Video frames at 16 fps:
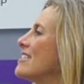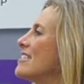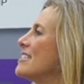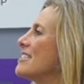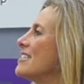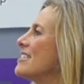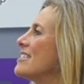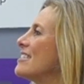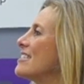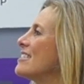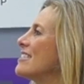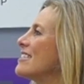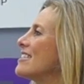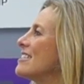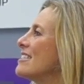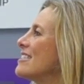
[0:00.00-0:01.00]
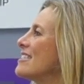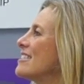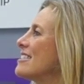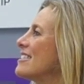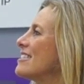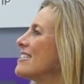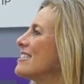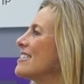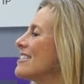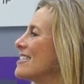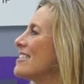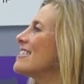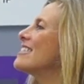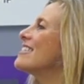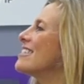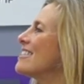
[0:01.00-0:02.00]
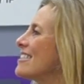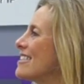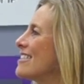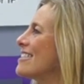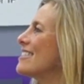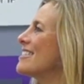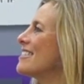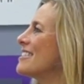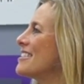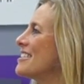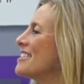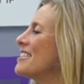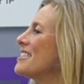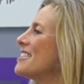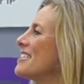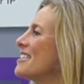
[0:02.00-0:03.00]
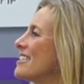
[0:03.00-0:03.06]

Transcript: No words are spoken by the person on screen.